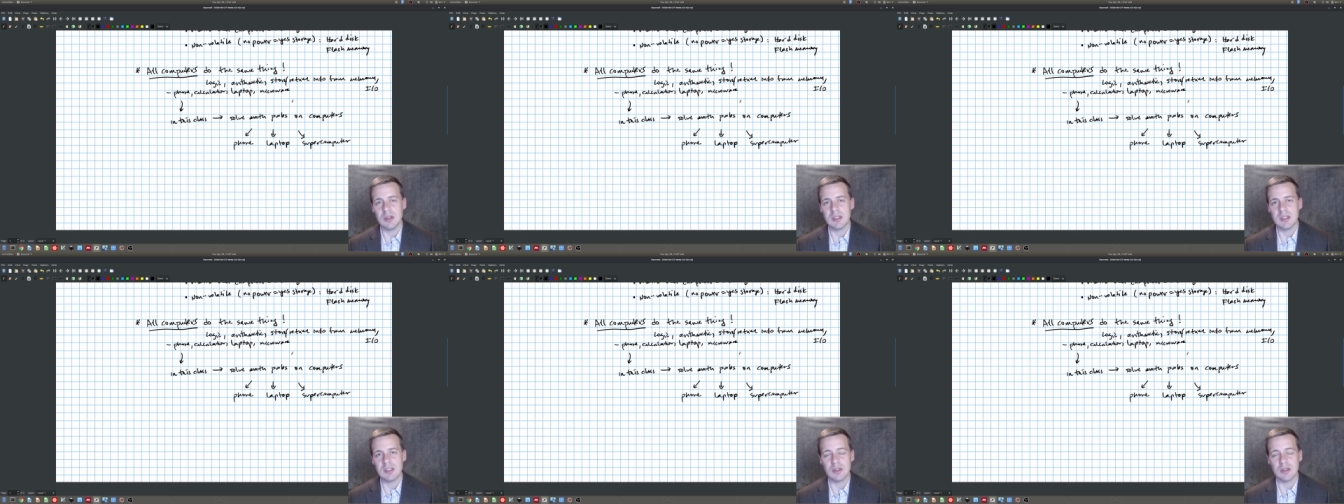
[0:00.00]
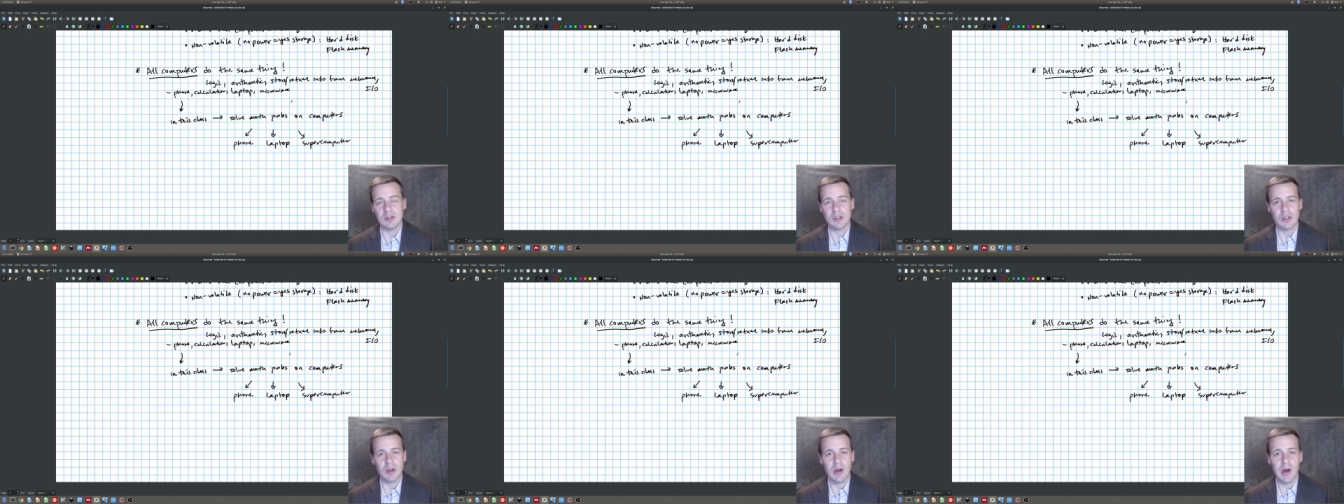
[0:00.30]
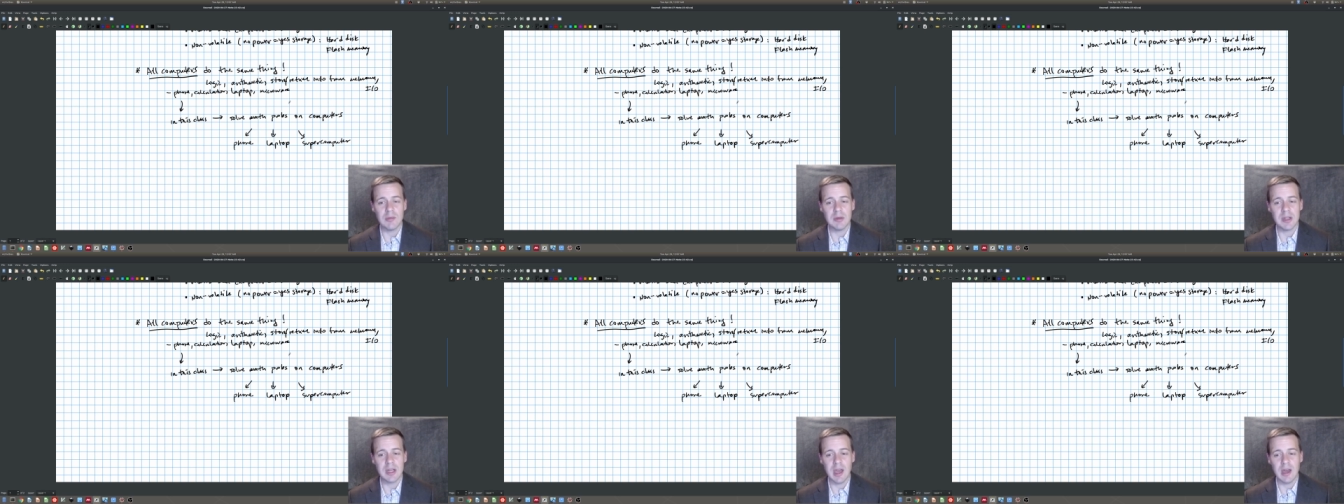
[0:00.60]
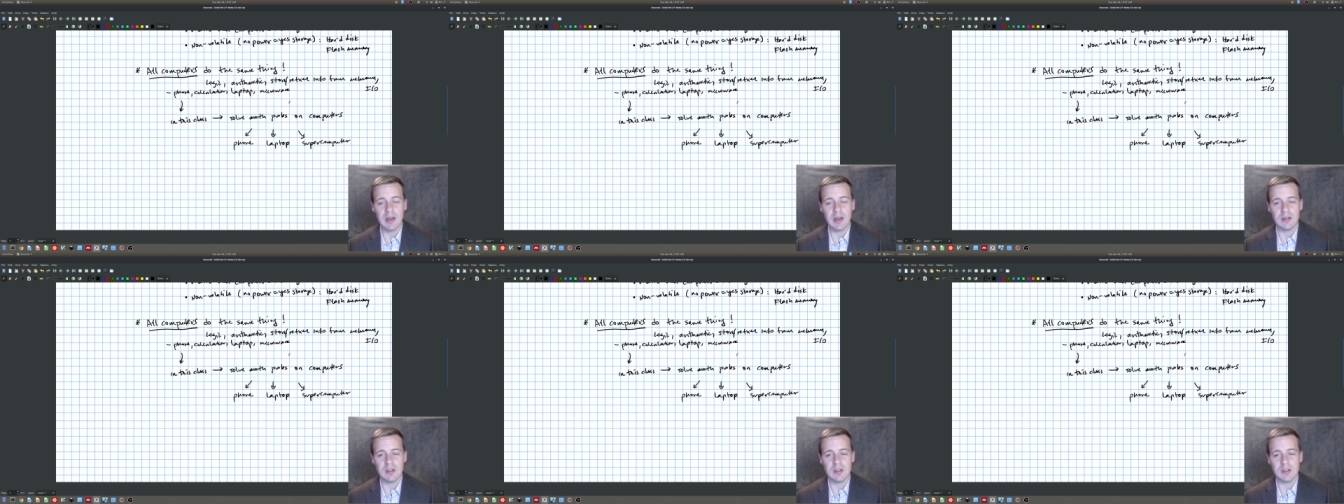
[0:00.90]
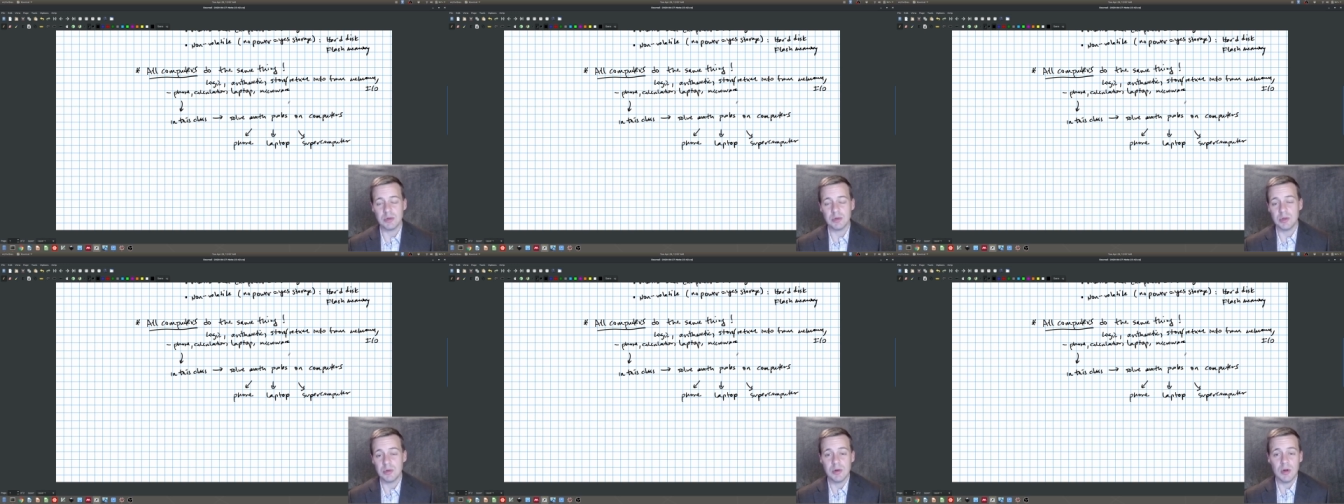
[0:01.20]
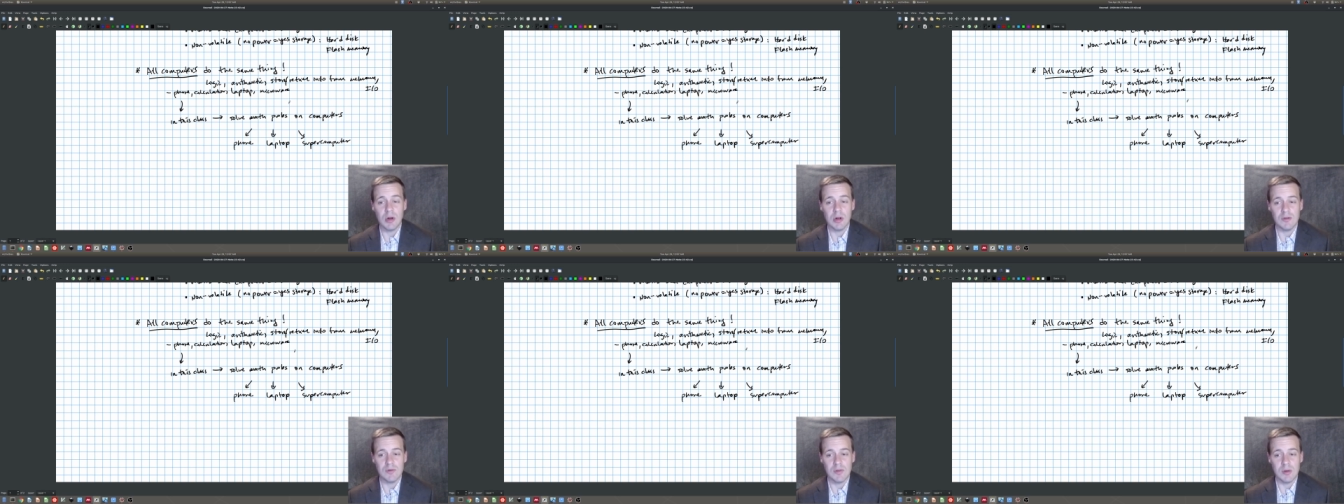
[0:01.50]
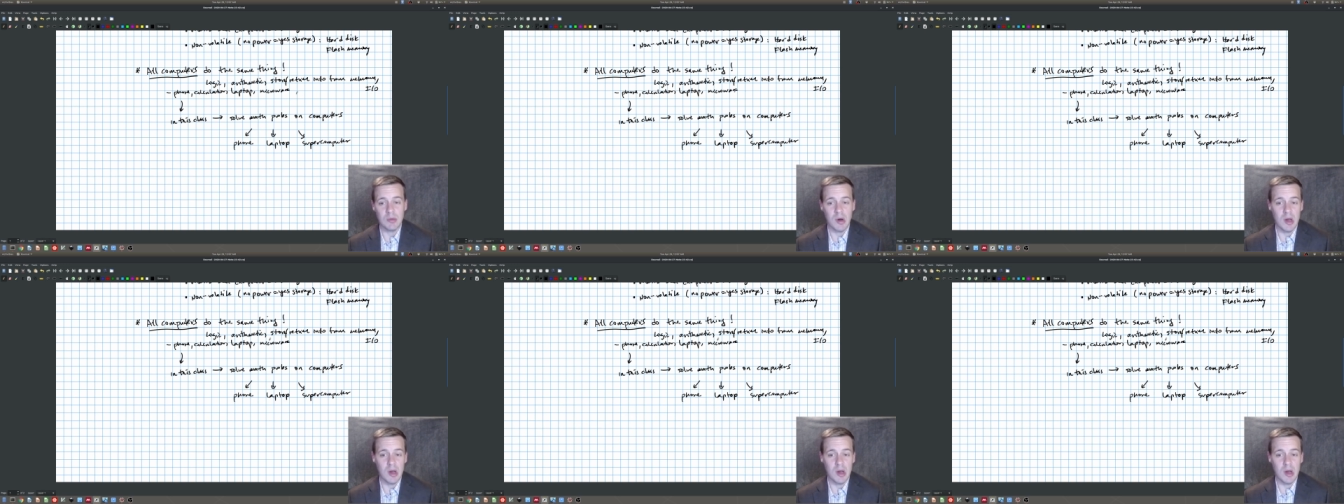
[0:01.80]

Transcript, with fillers: There's commonalities between all of them, right?